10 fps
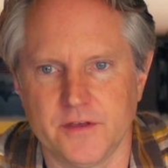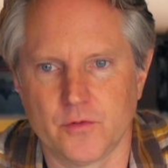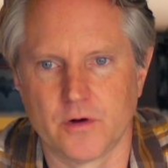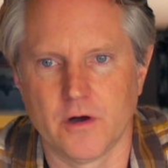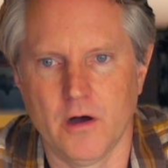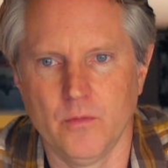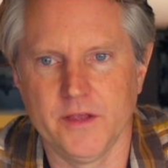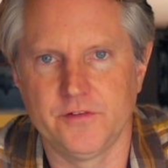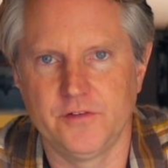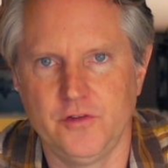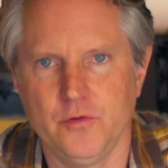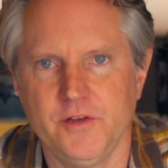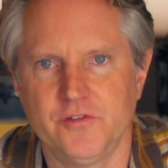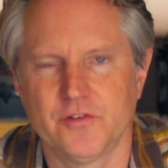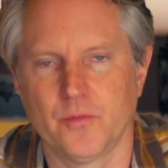that you are always 2
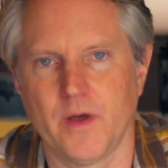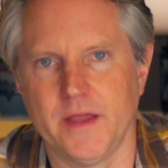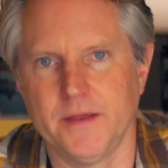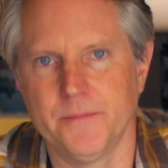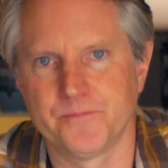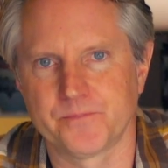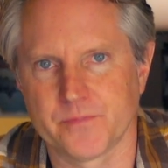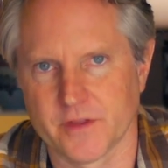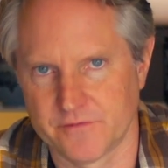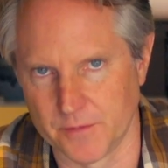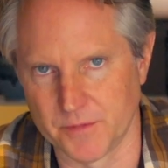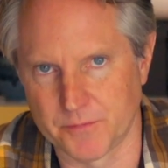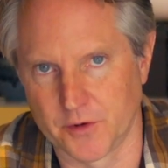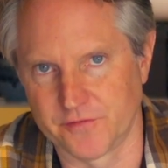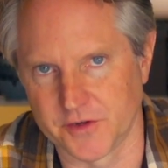inches away from the
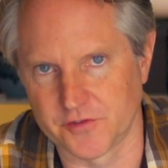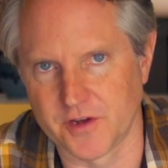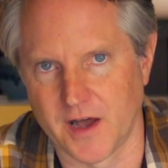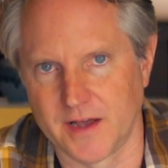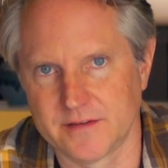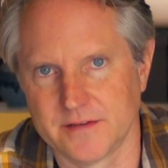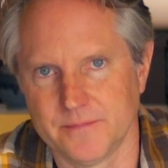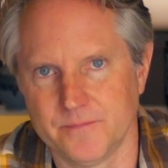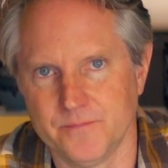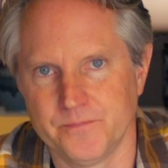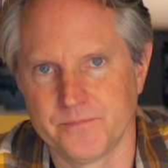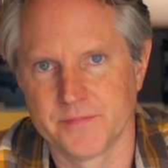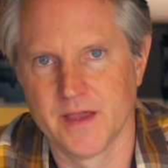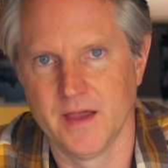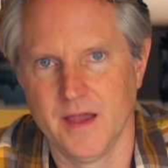perfect shot.
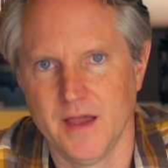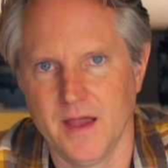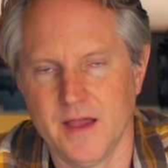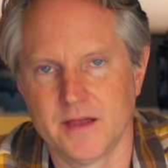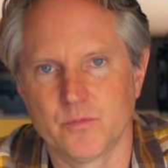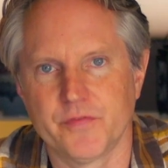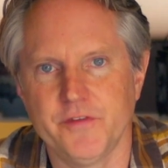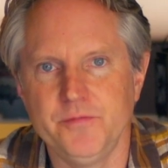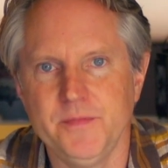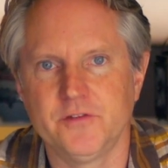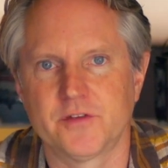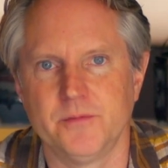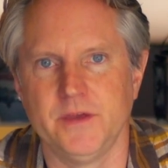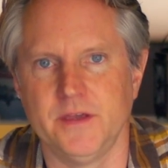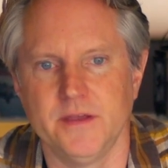And what this means to
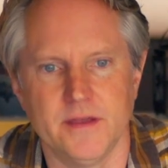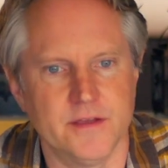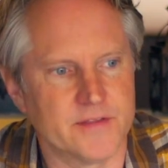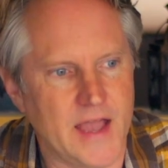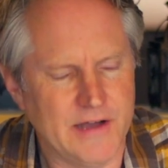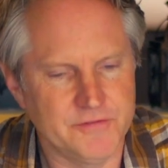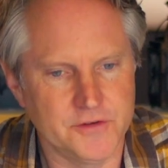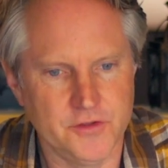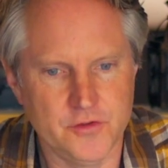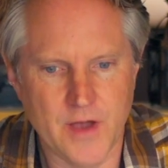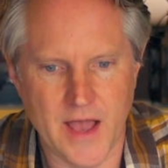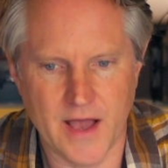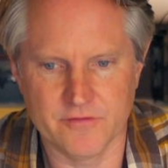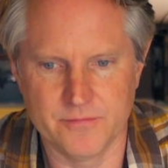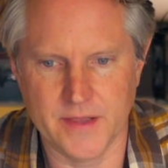me is after you
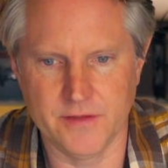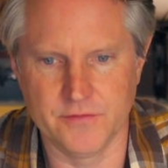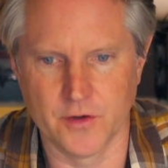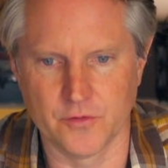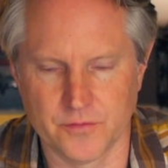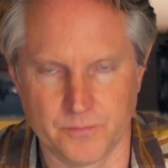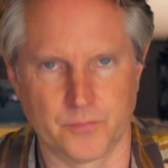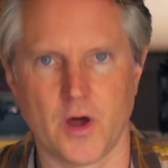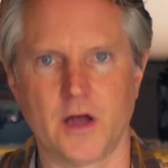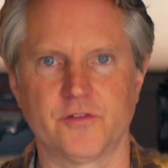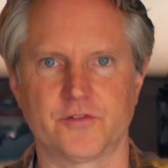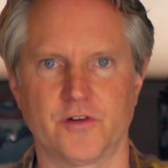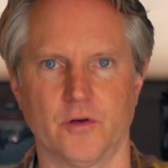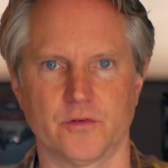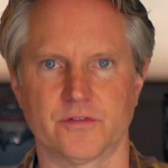have made those broad
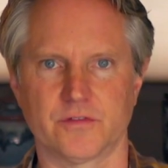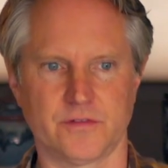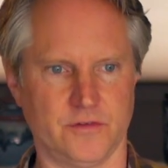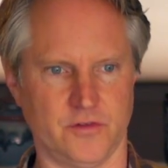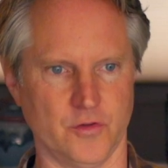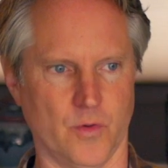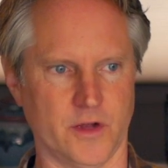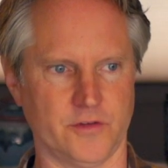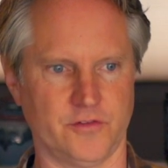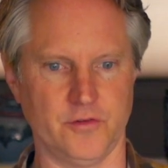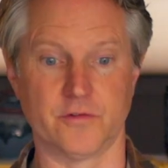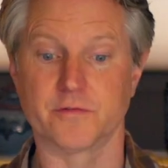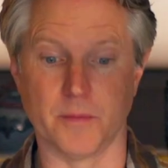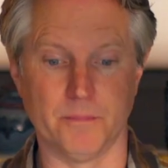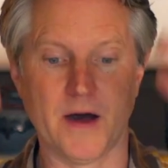strokes, do you want to shoot
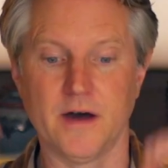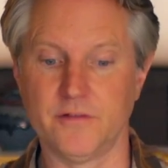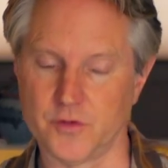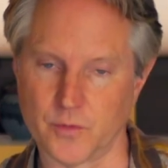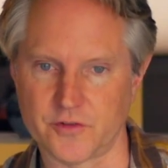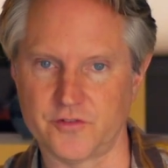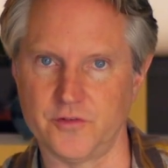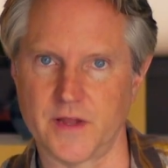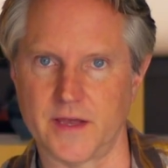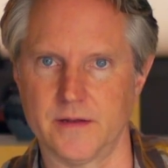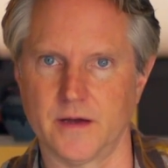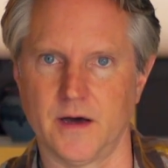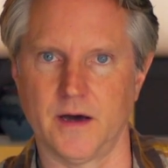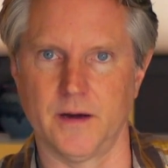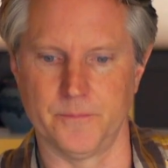from above? Do you want to shoot at
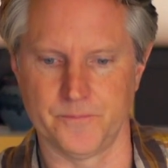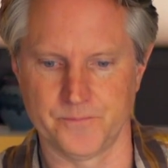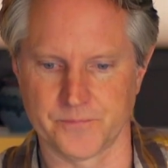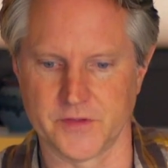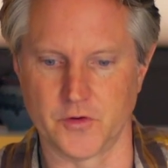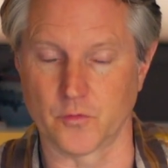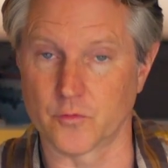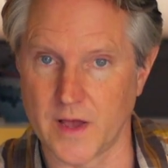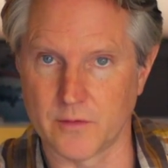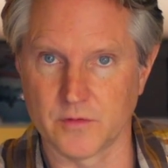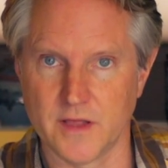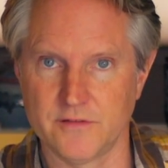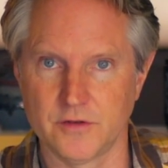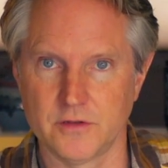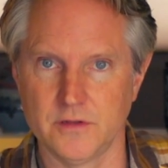ground
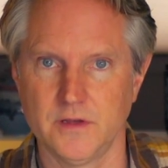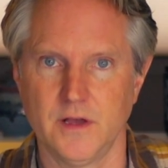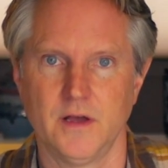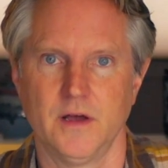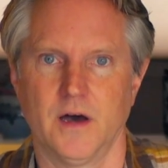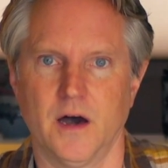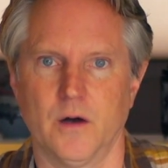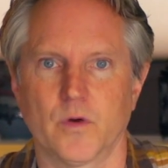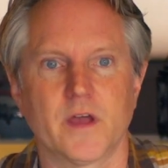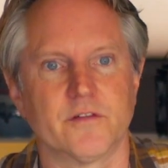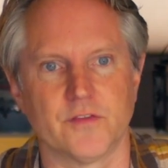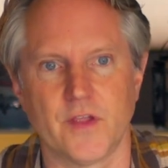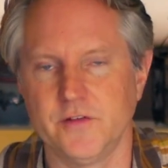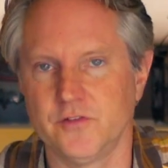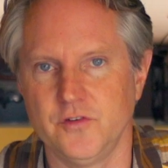level? What kind of
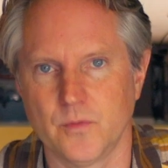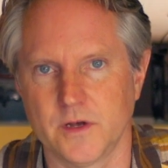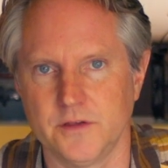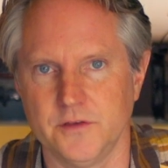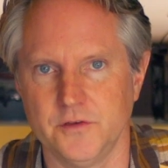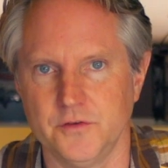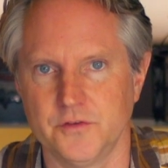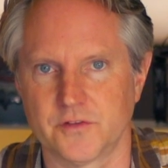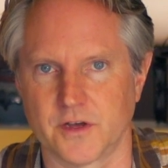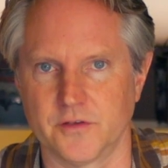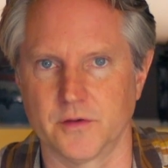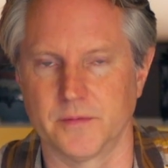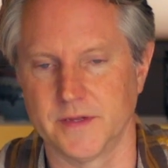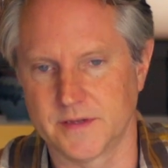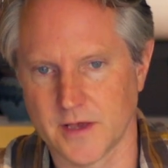lens do you want to use? Are you going
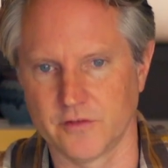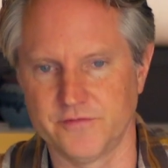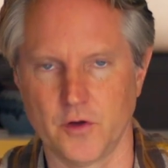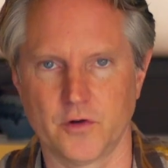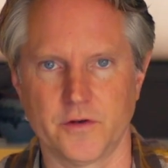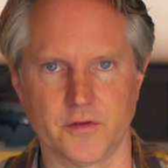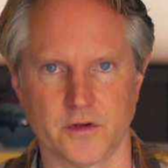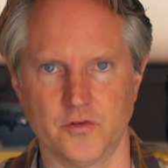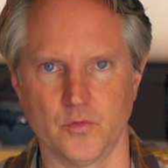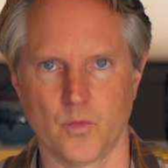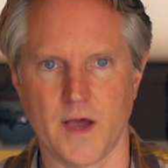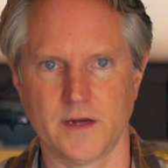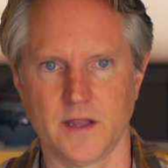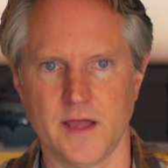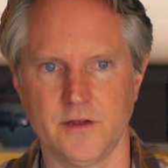to do telephoto? Are you going to do
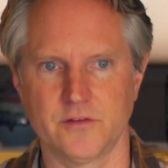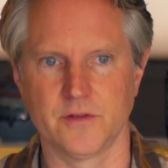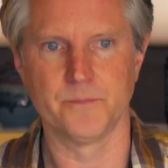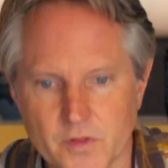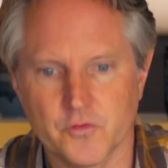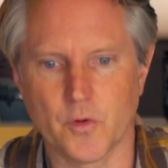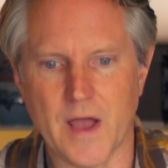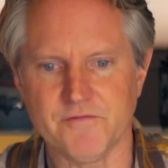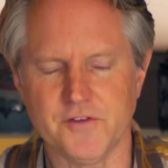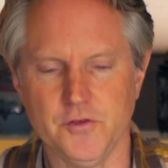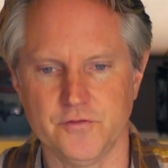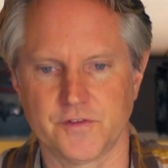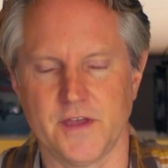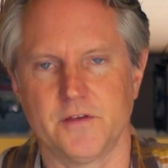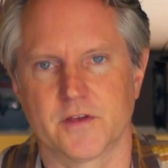wide lens? So after you've
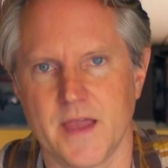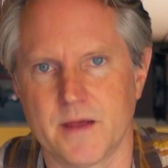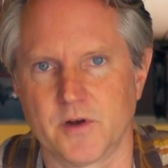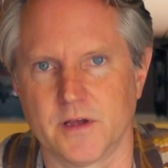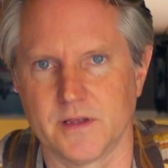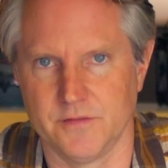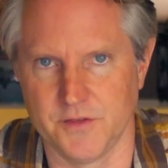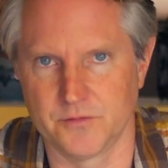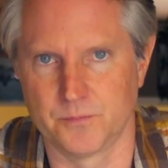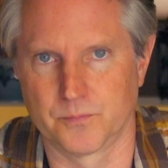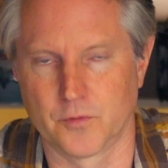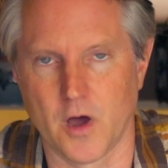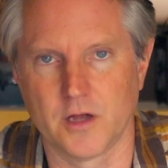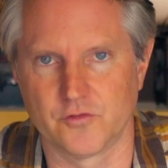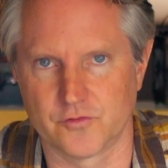set your camera in these
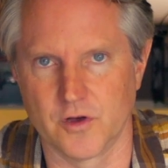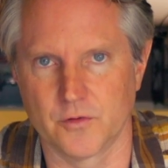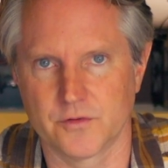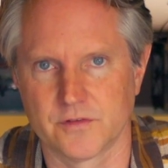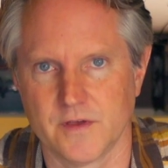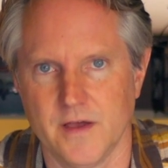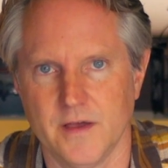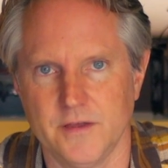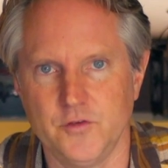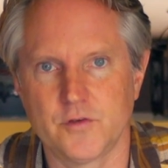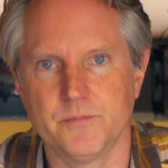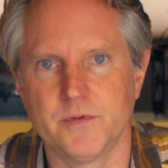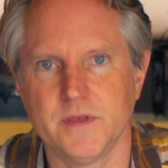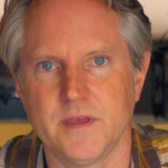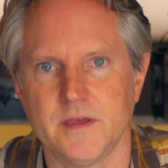broad strokes, you can
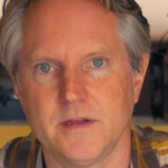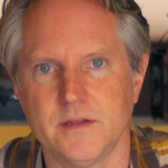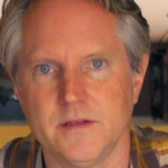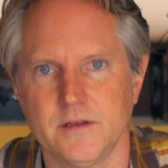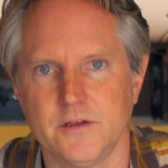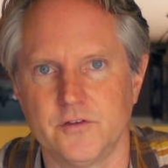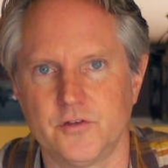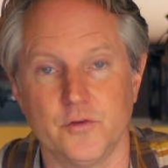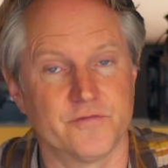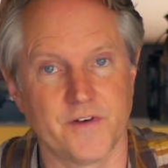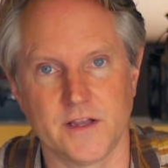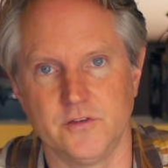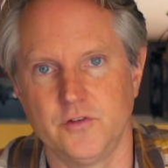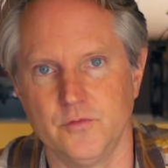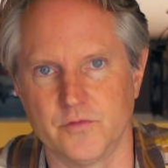begin to
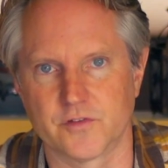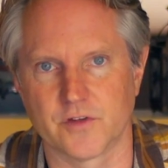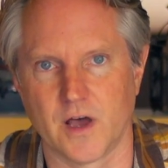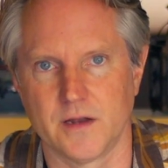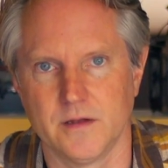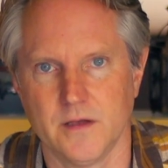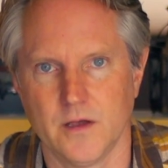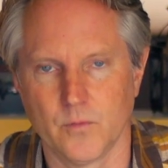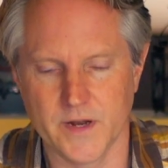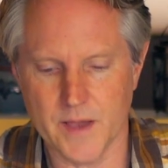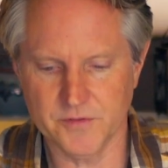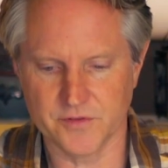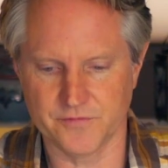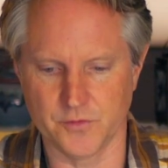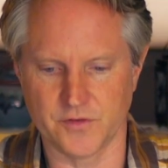fine-tune the shot? What
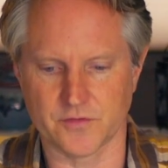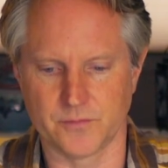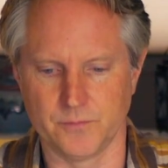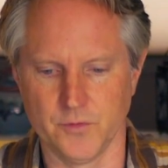happens if you just